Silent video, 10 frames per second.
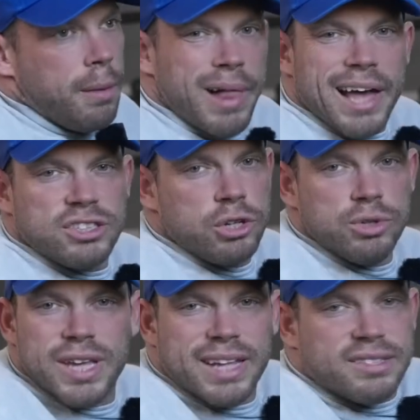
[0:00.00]
last 2
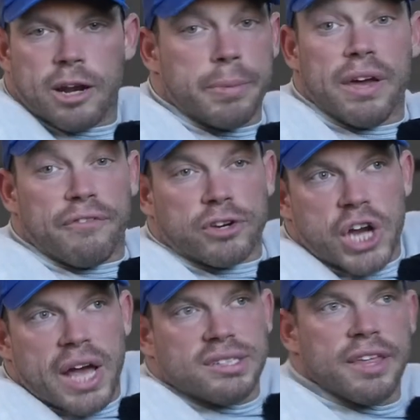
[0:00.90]
sets, and that'll be it for
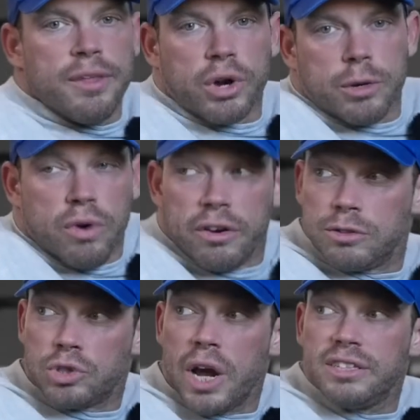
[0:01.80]
chest, and then we're gonna move on to
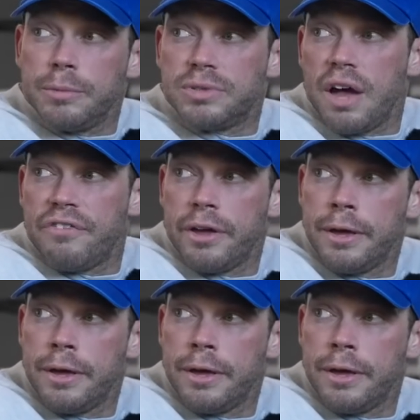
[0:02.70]
some tricep stuff.